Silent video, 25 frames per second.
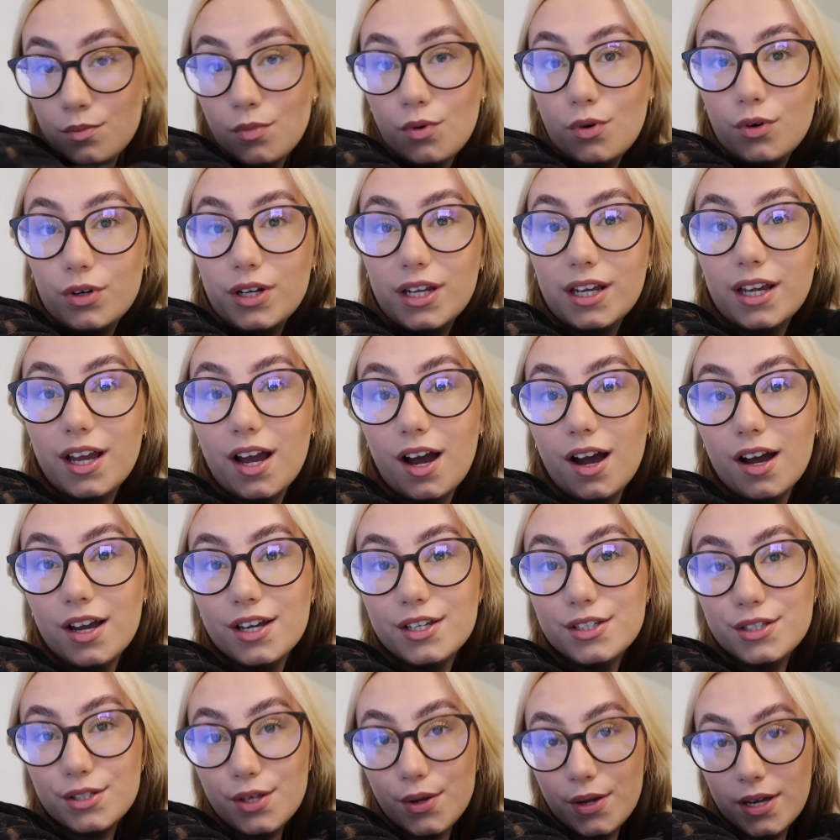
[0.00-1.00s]
morning
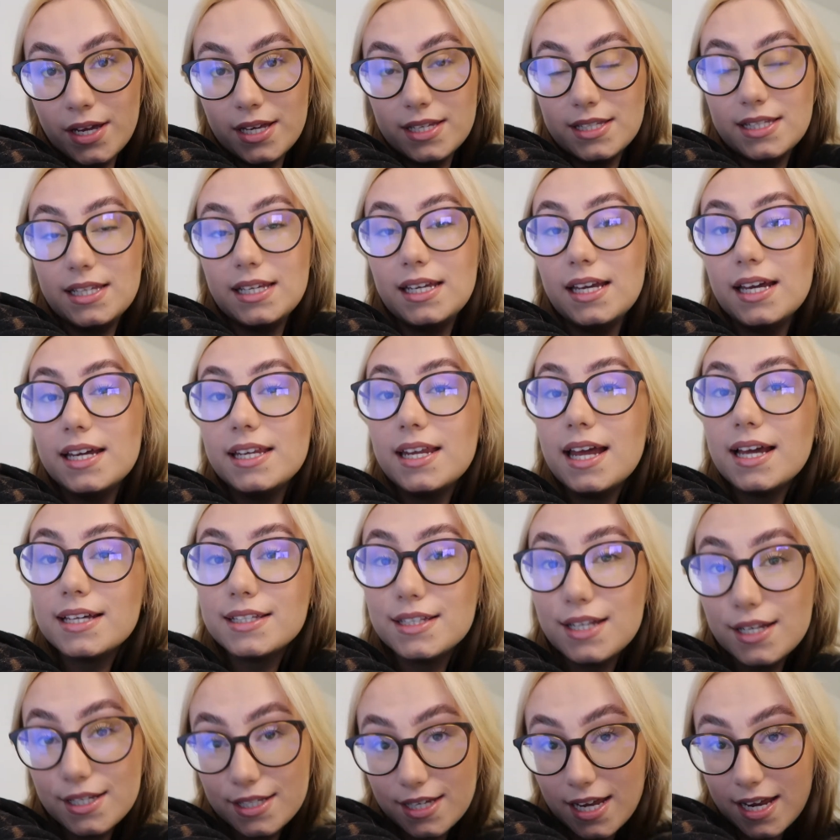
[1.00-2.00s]
guys, so it's the
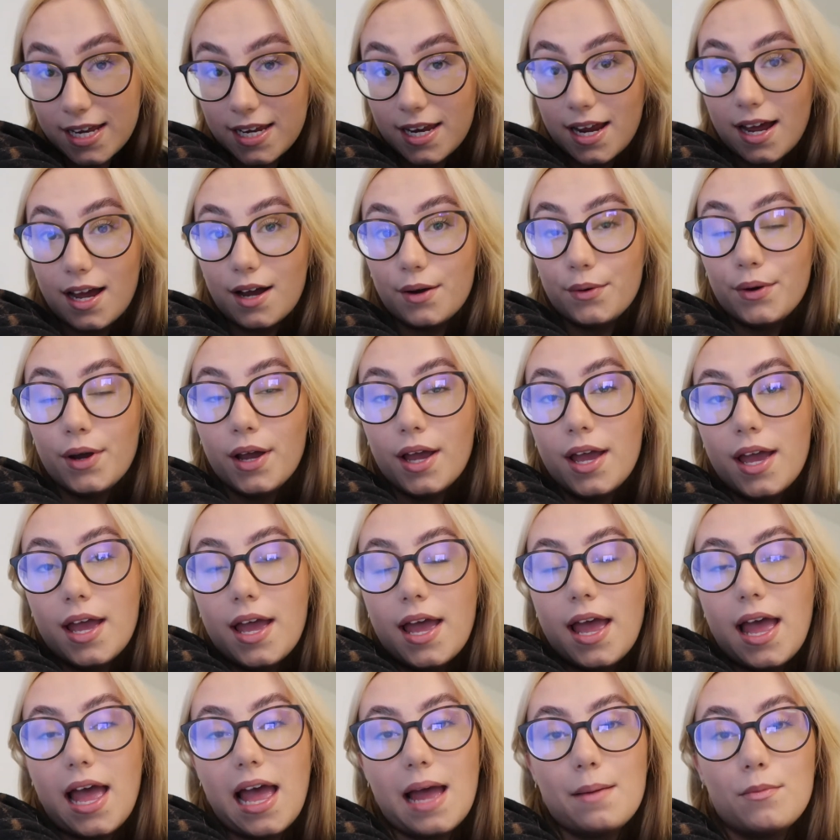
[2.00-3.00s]
next day now
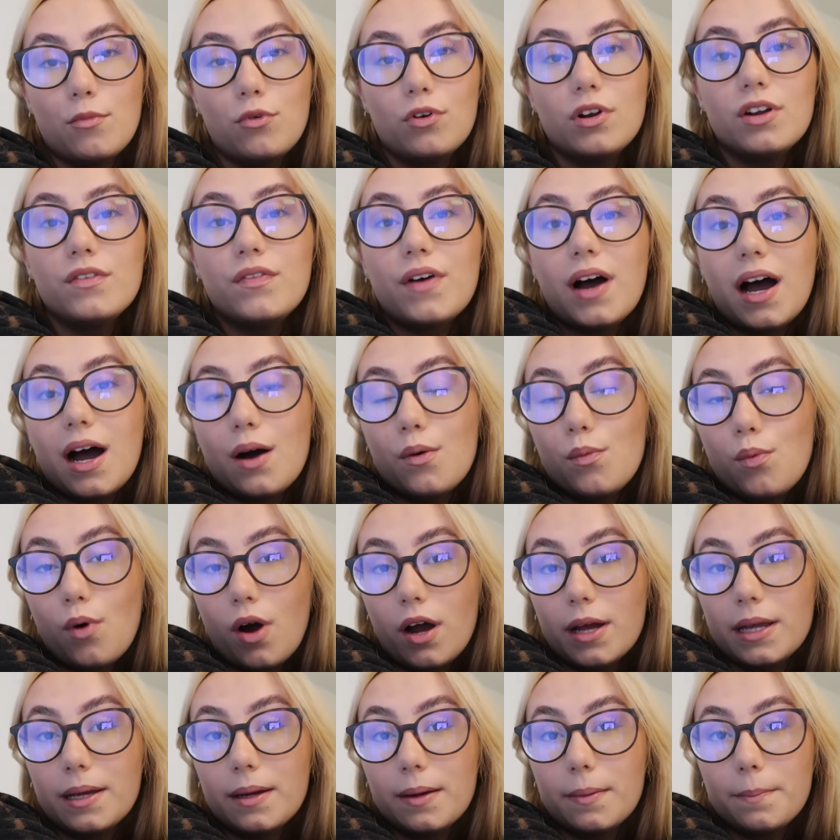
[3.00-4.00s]
and all of our
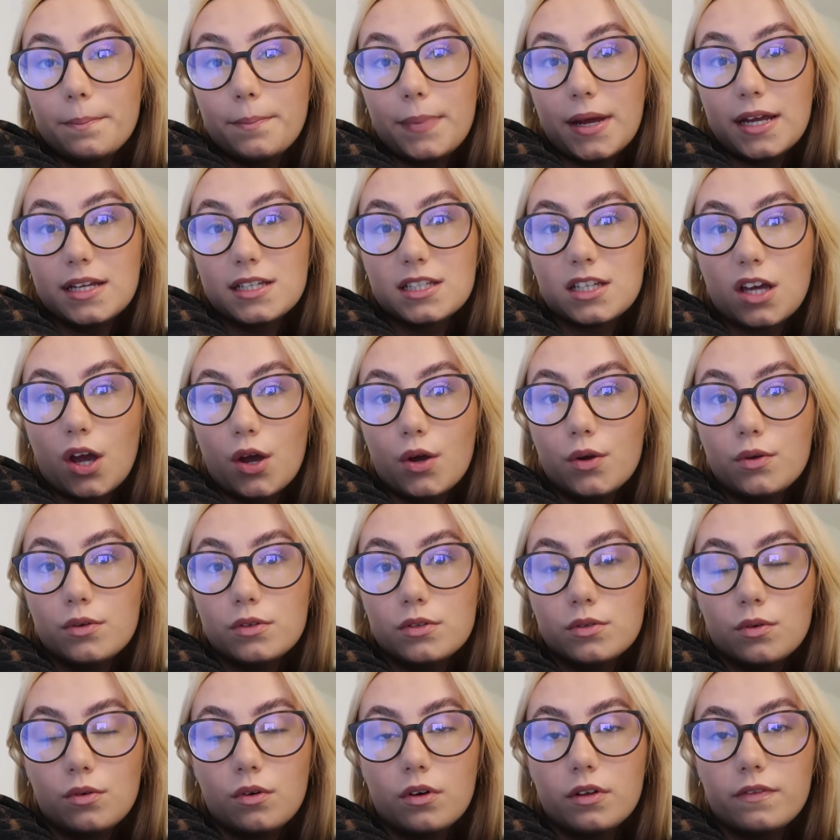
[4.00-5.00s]
white base coat
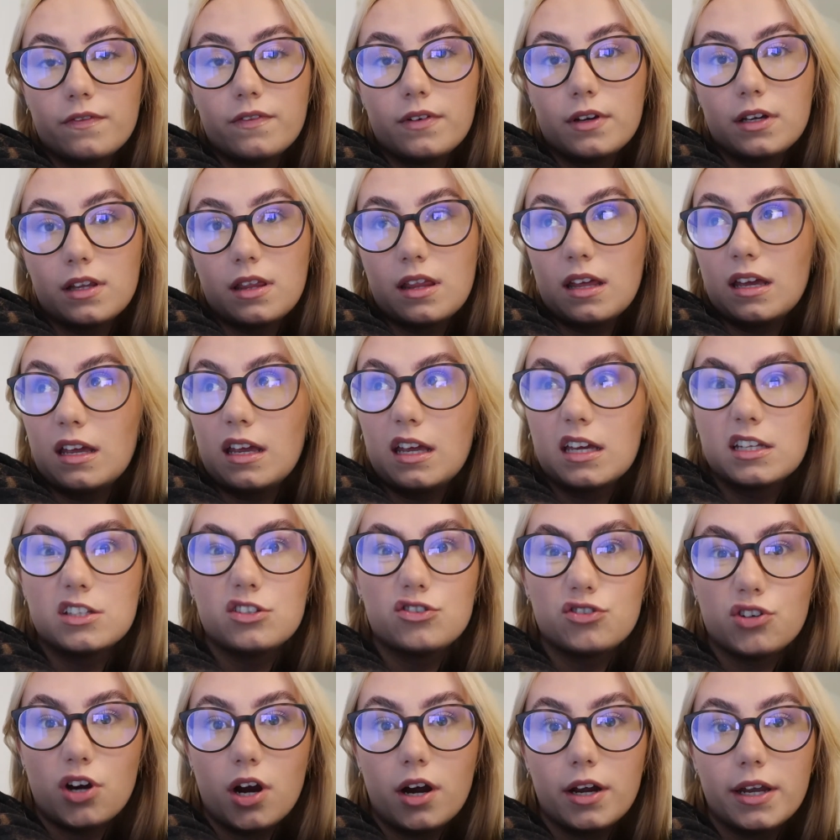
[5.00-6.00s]
sort of thing is
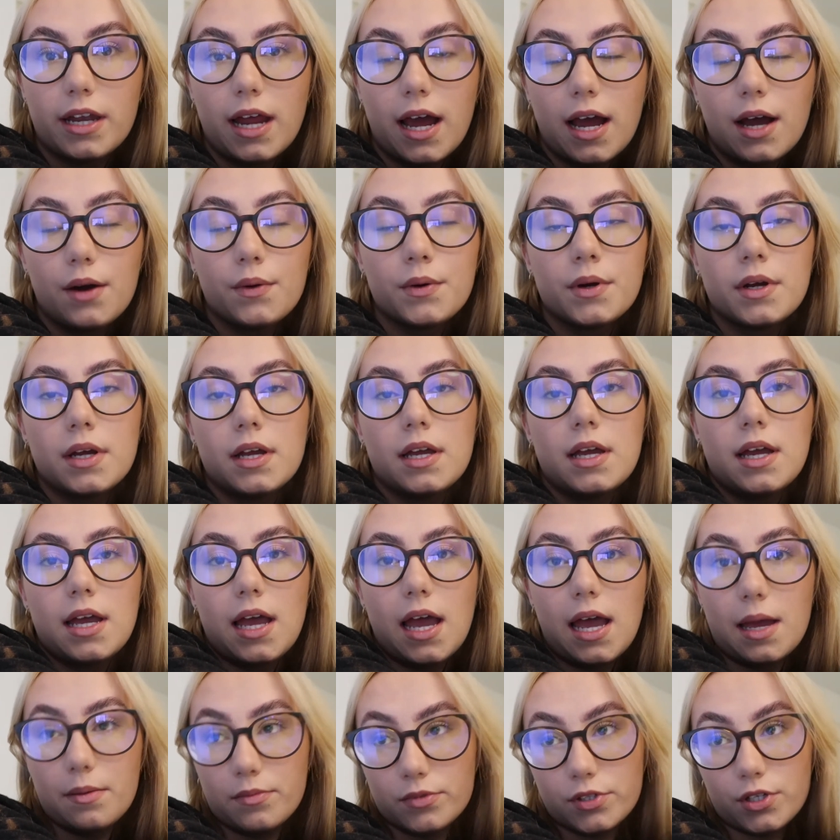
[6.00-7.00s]
dry now,
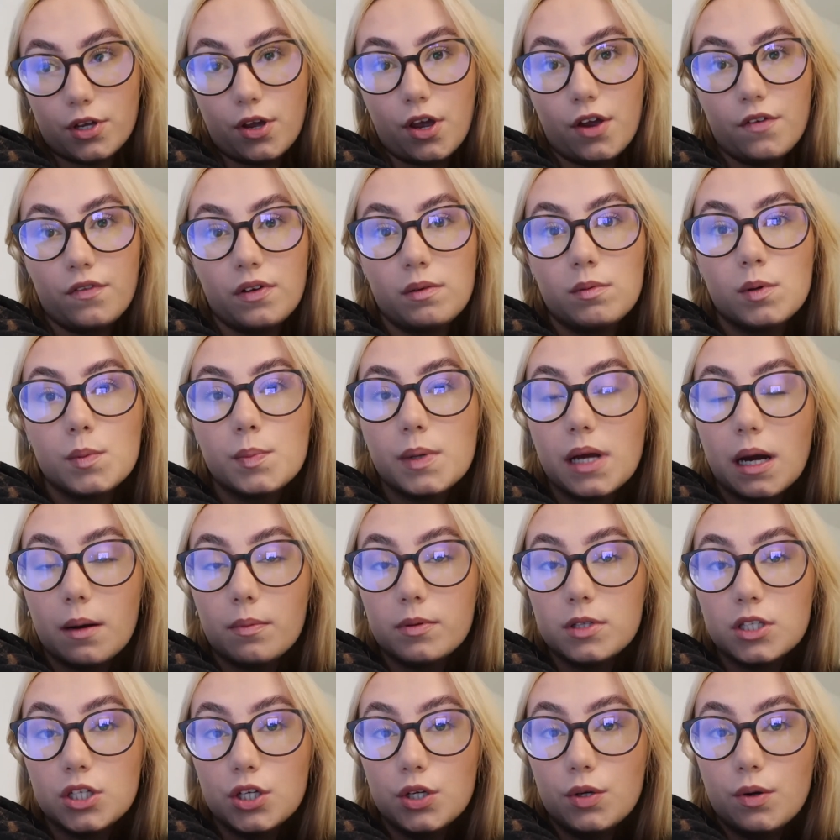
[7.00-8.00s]
and so hopefully we'll be able
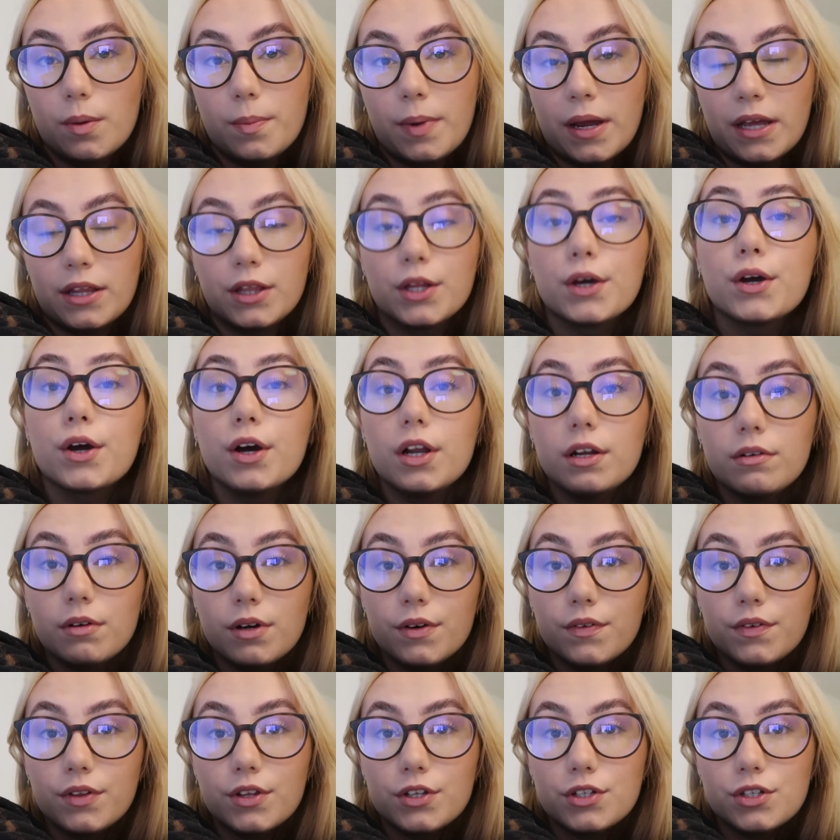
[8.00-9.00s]
to paint the colour
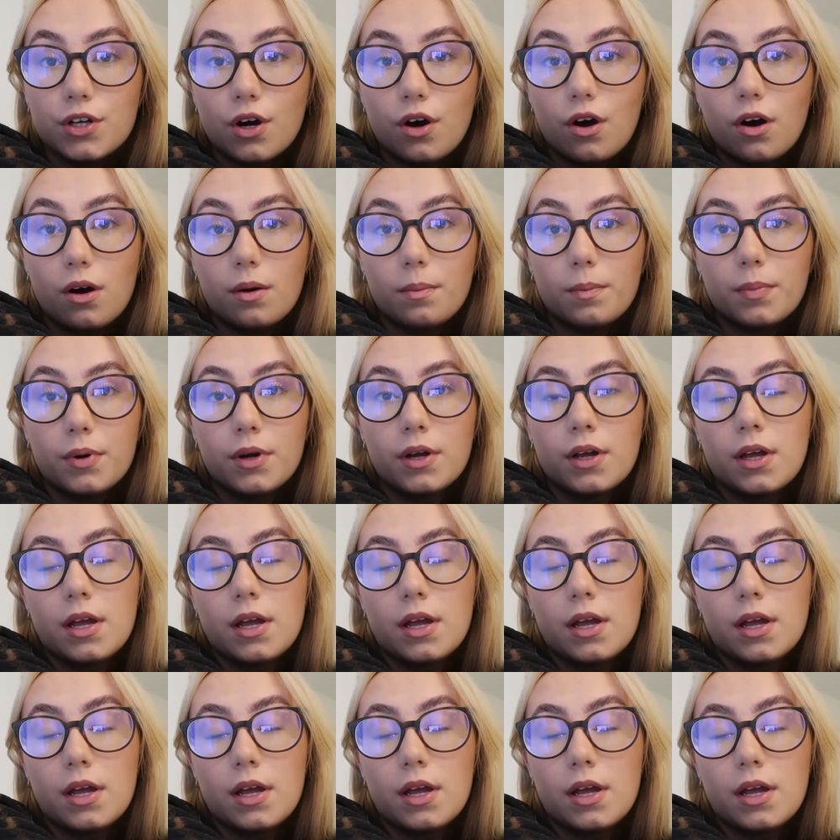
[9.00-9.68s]
over the top.